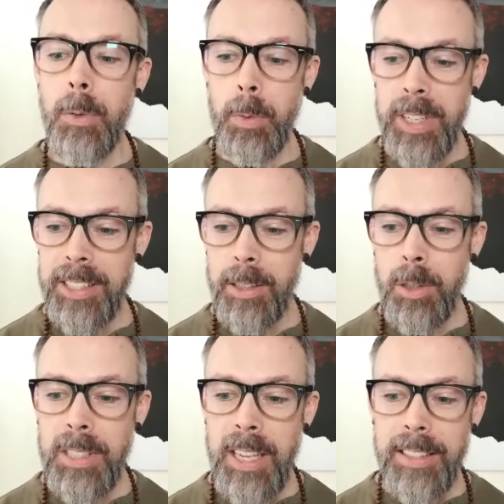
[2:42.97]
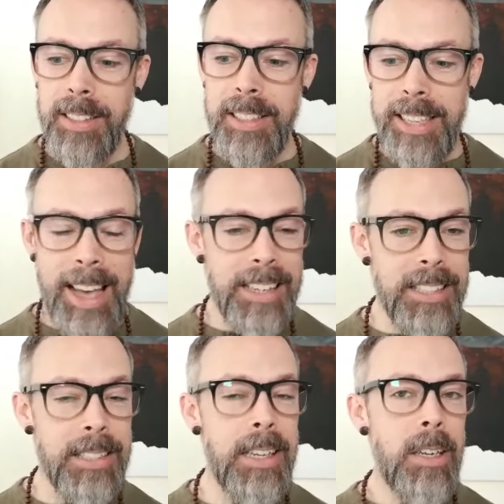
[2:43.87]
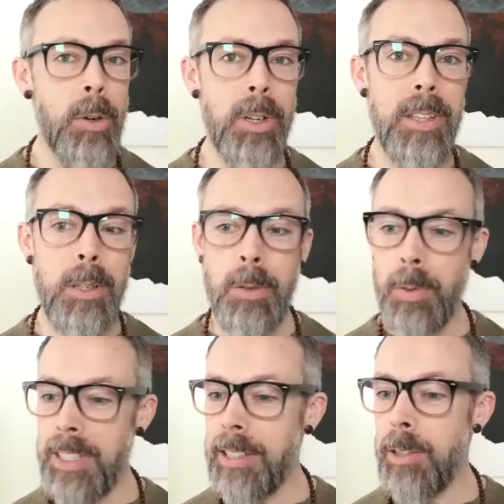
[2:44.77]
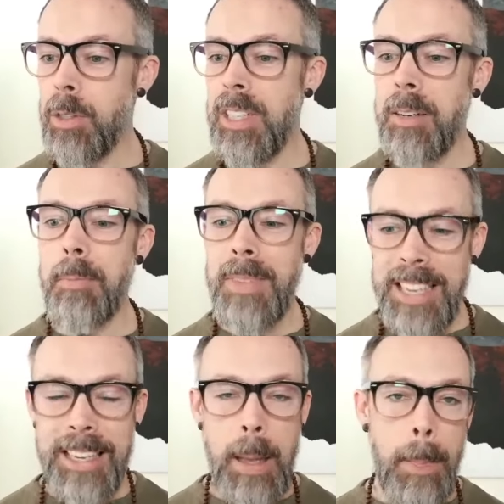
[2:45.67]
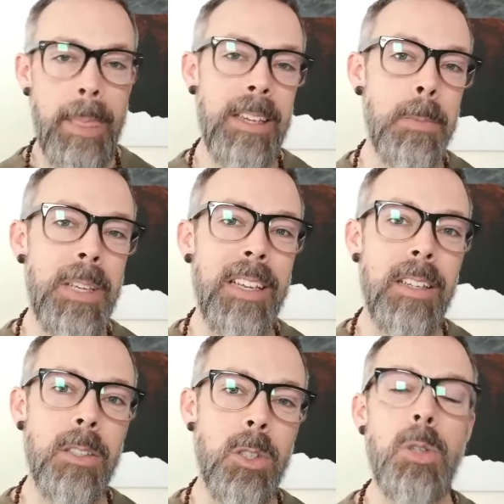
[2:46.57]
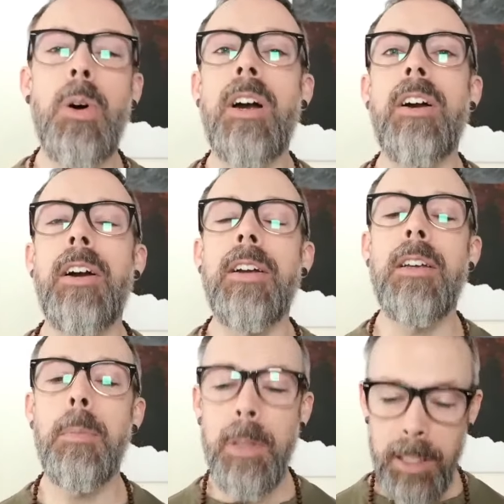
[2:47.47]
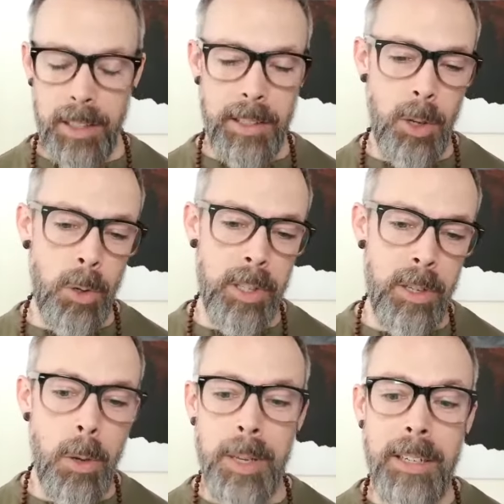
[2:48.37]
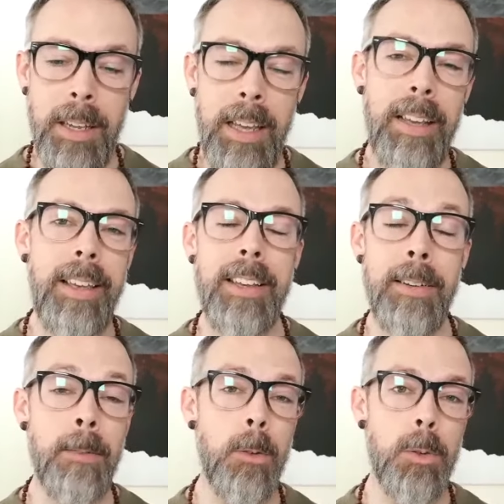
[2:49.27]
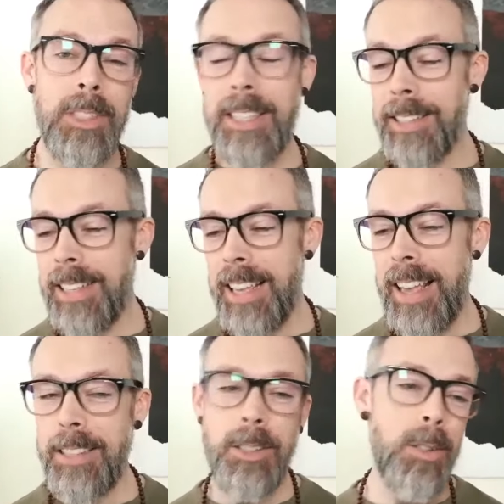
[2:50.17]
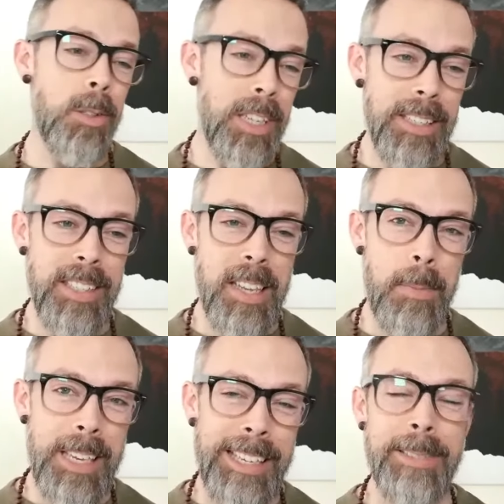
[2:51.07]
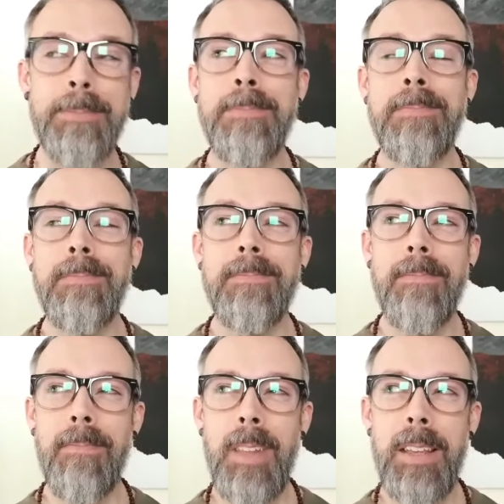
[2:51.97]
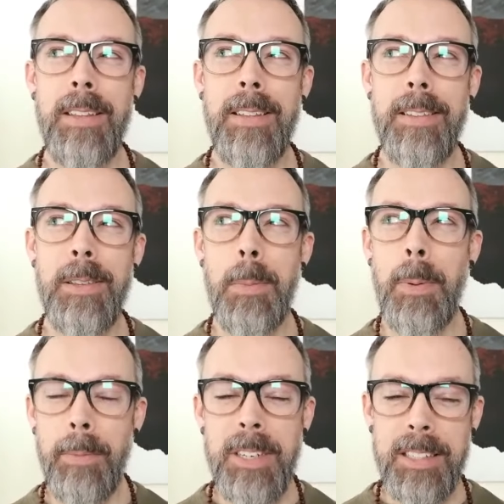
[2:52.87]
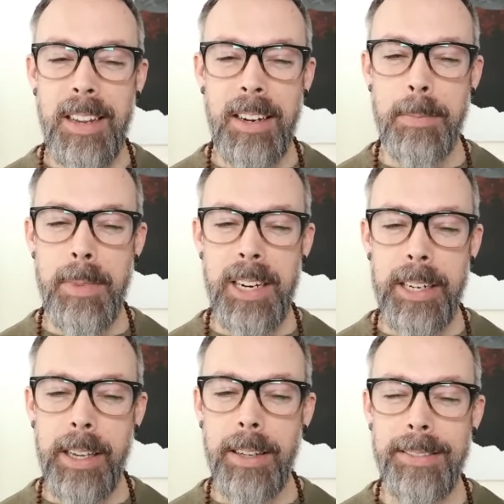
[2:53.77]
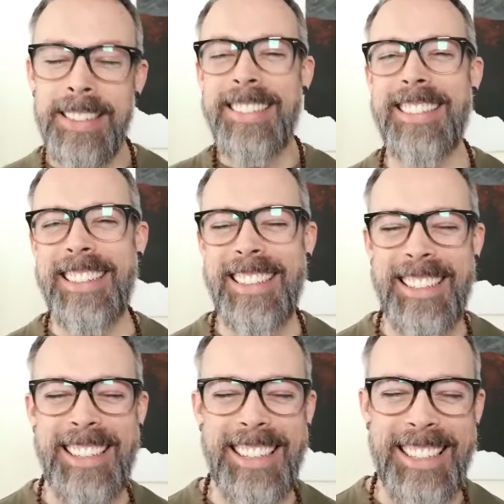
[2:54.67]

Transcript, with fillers: the reason you said yes or the reason you said me is because you are are completely and totally human. And if you didn't say yes and you didn't say me, you're probably just not admitting it.